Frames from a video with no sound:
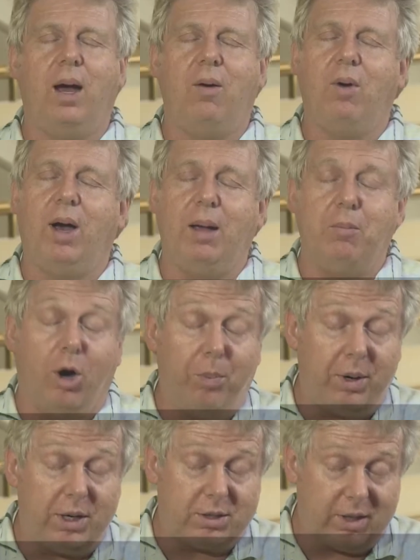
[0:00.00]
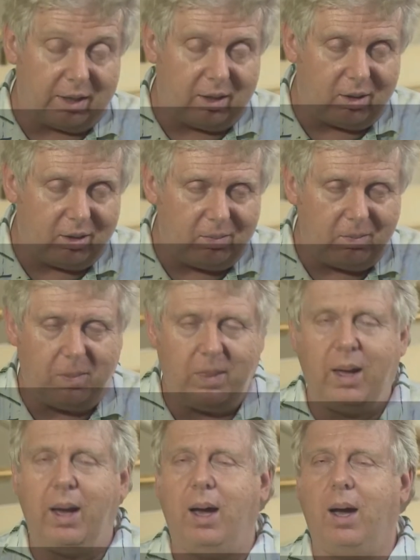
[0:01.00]
I'm openly secular.
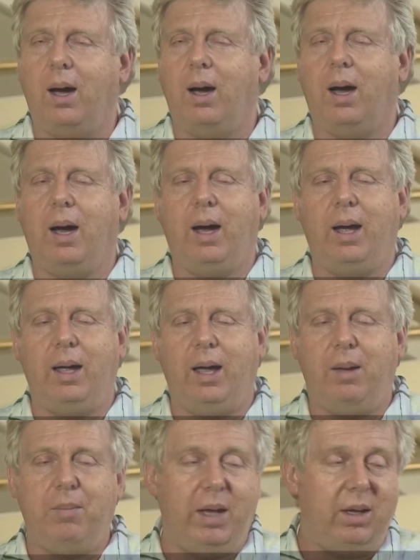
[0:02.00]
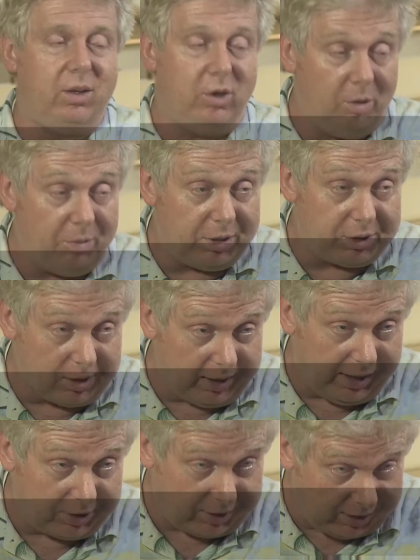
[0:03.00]
I am a humanist
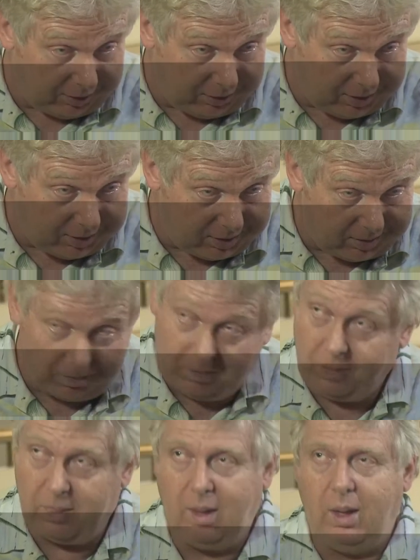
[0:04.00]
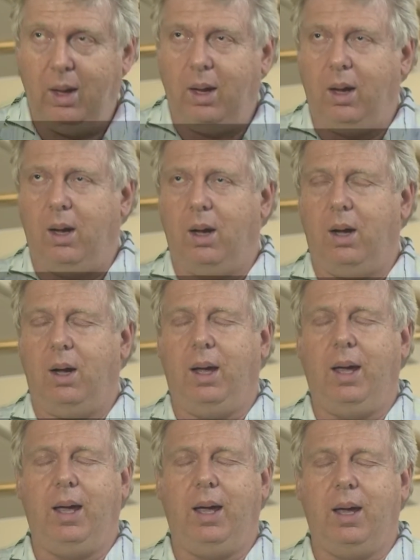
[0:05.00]
slash atheist,
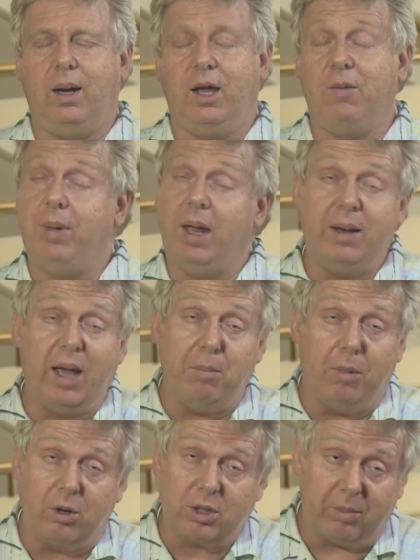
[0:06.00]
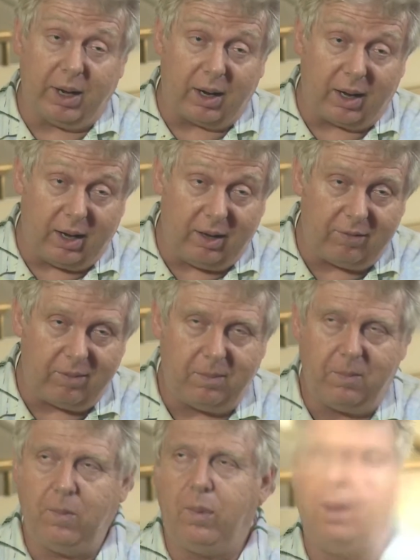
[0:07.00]
and I've been that most of my life.
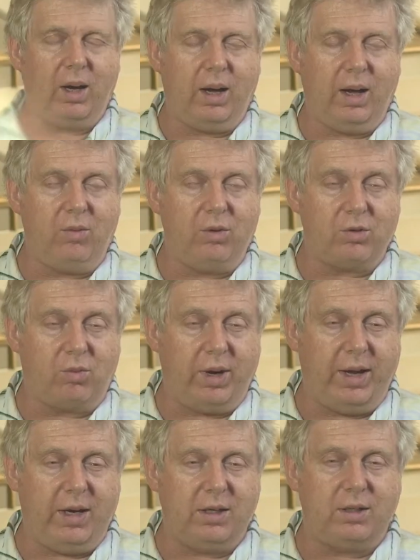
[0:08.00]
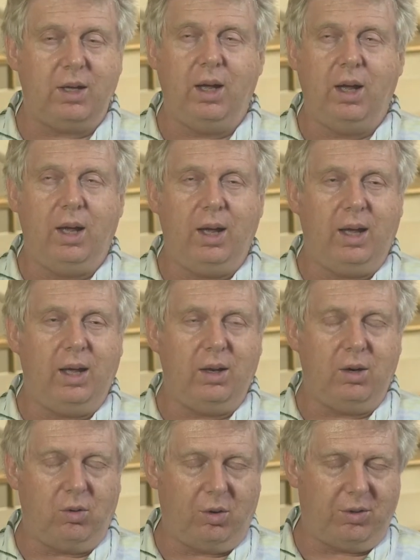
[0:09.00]
I was raised
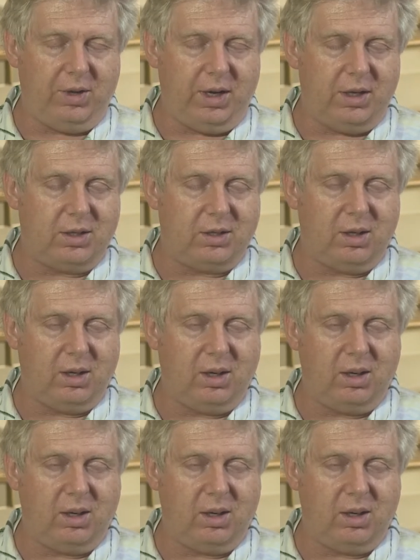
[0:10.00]
in the Northeast.